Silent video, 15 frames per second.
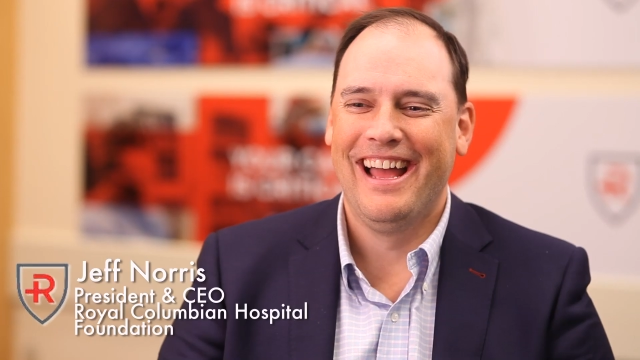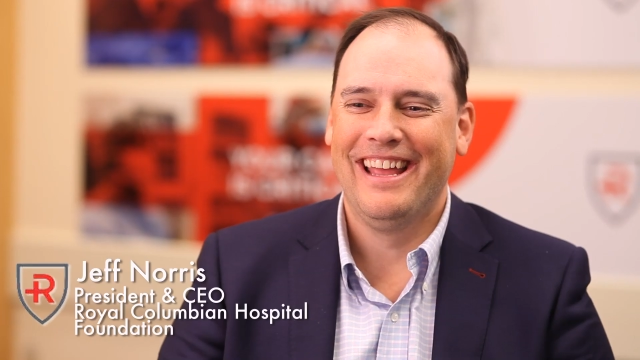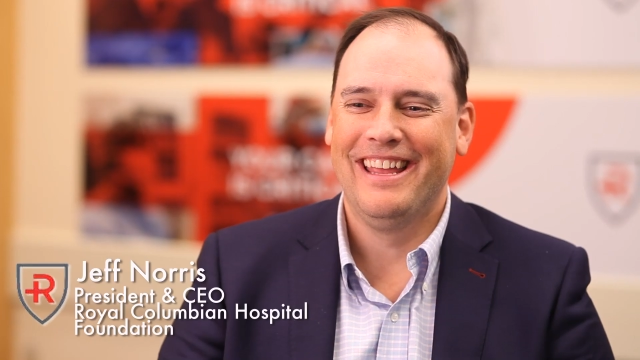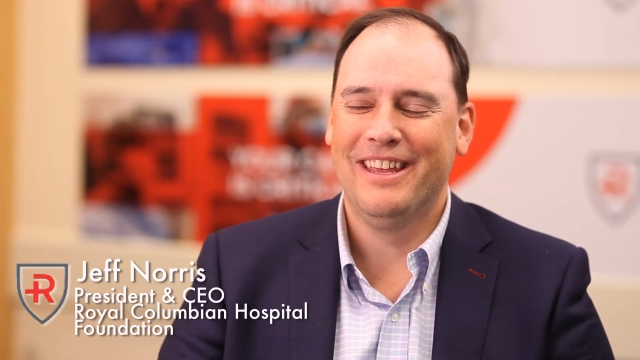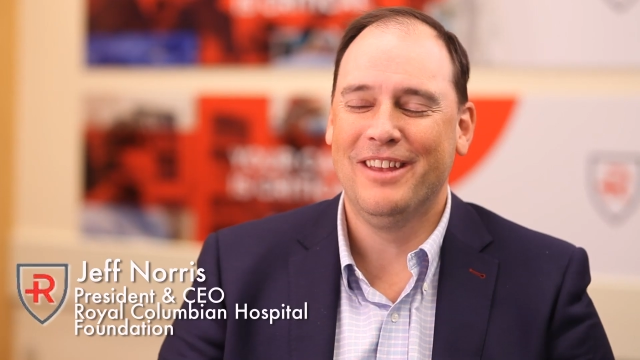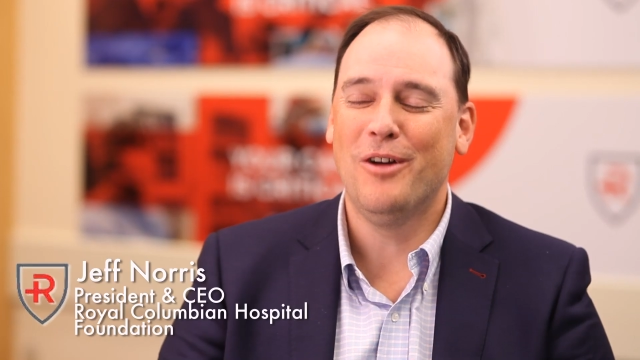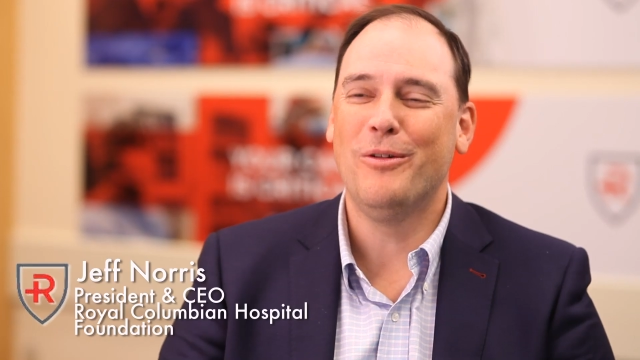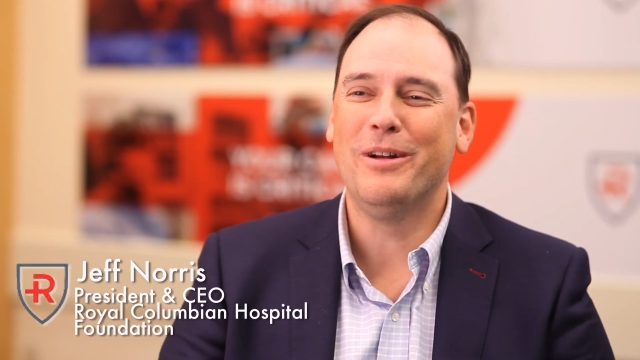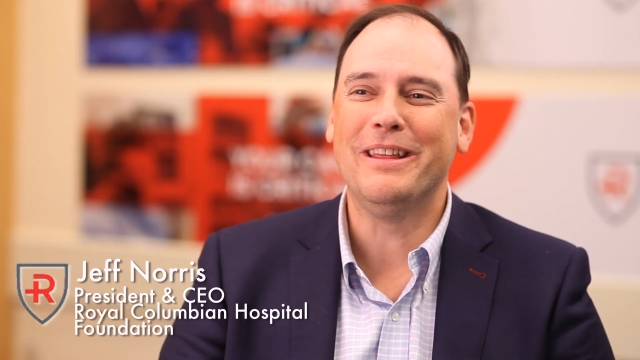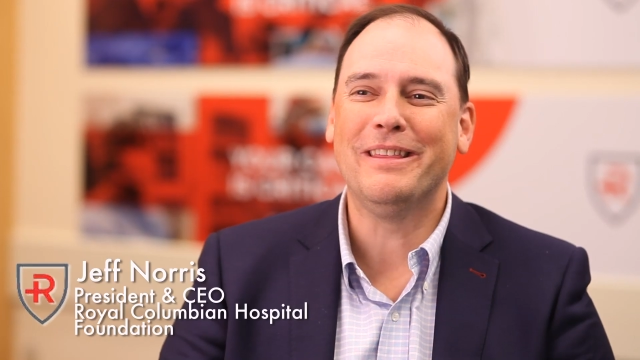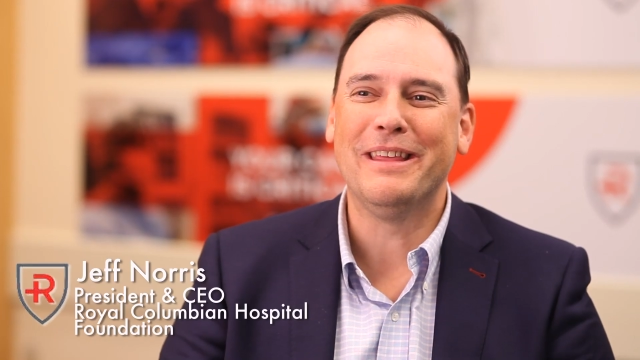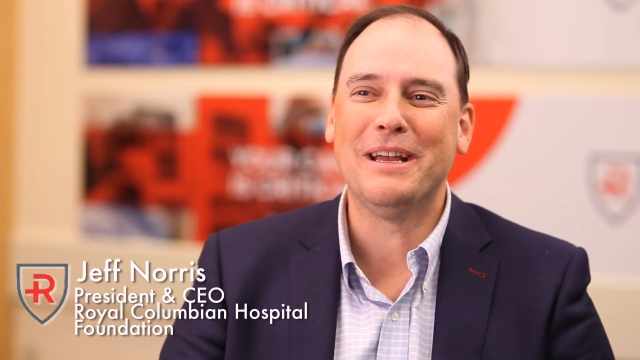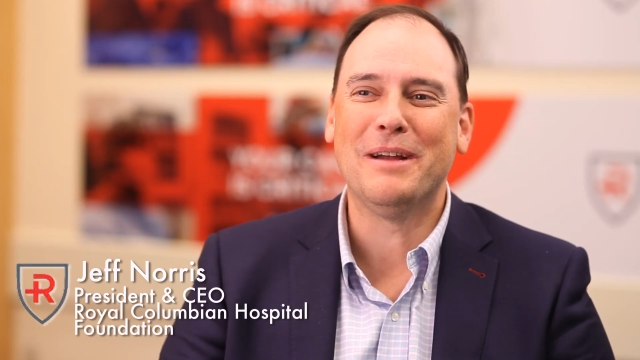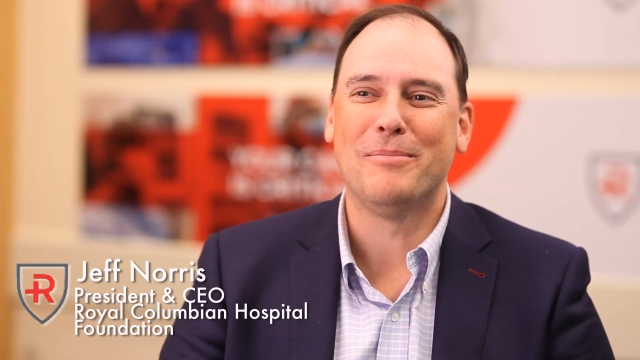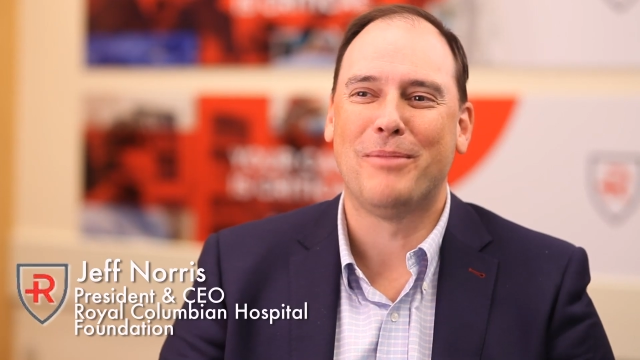You know, when you
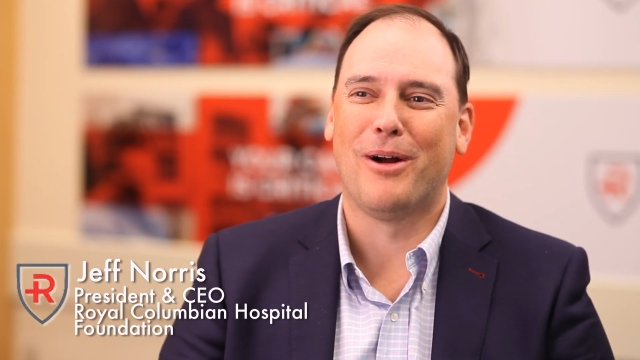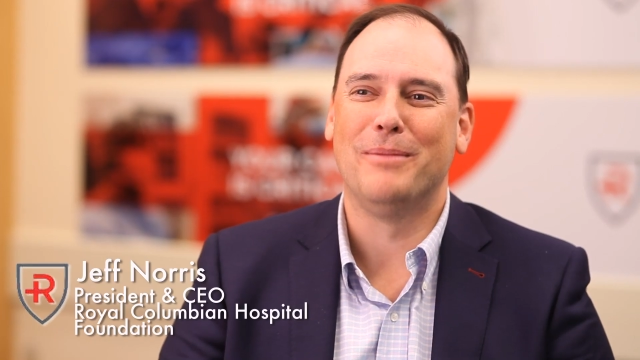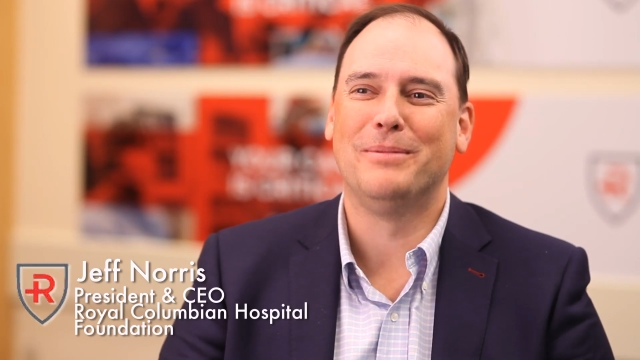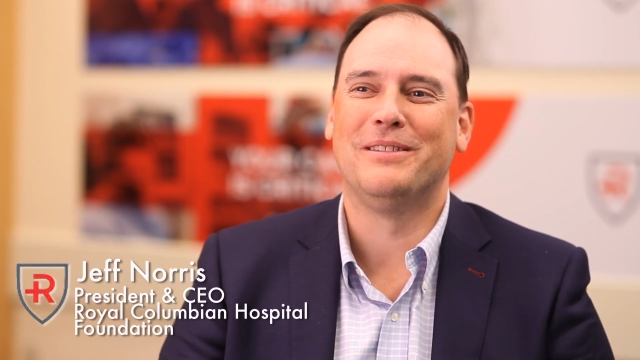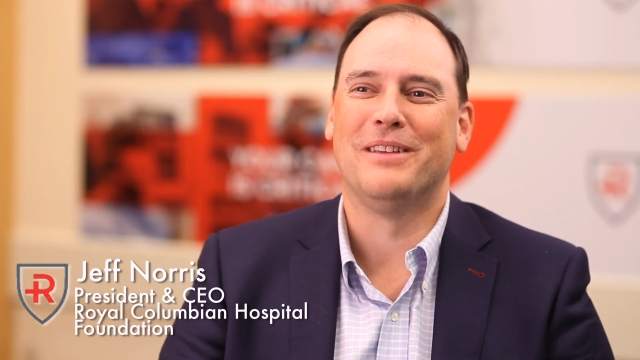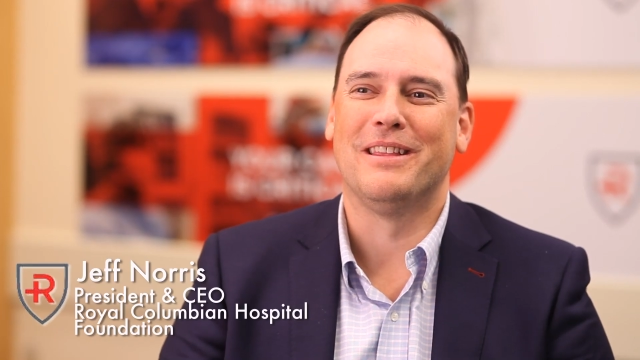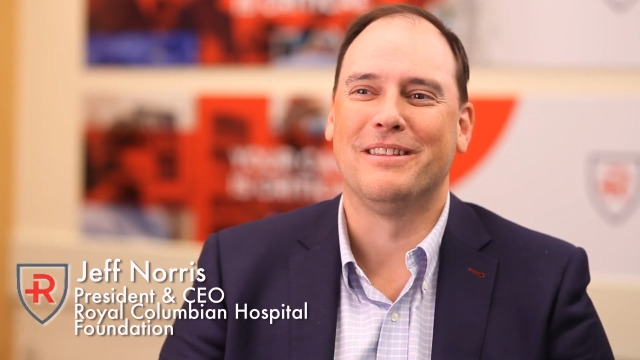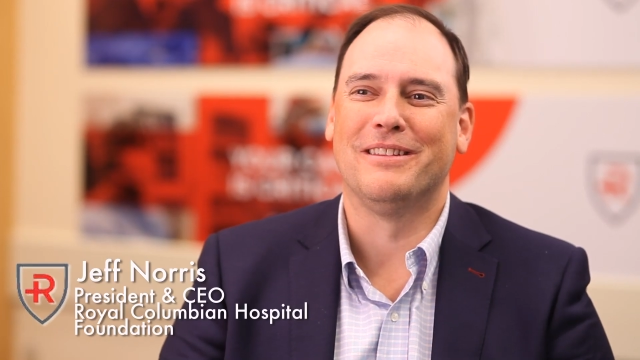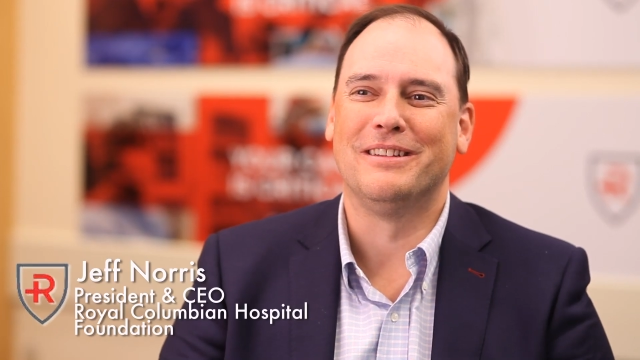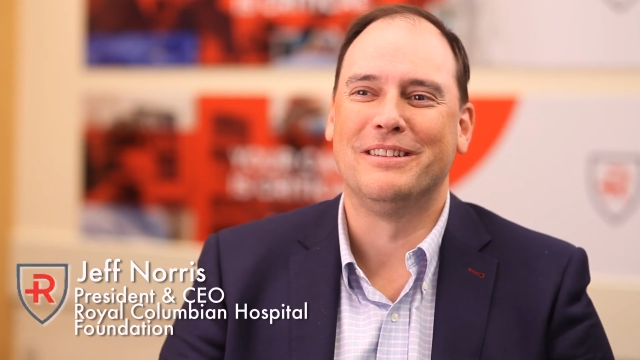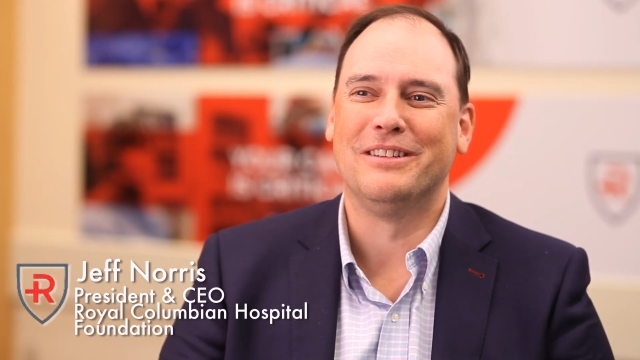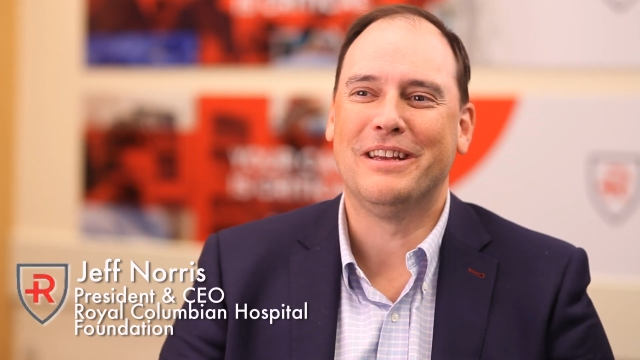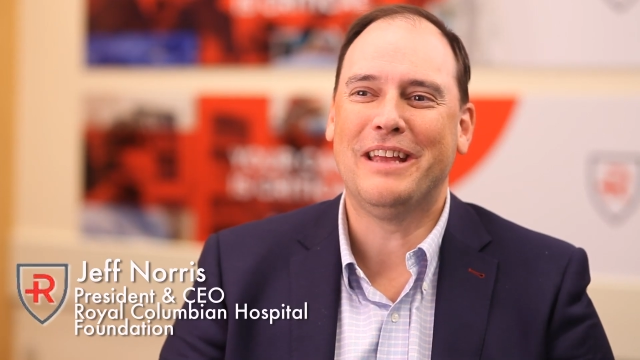think of Barb Sutherland,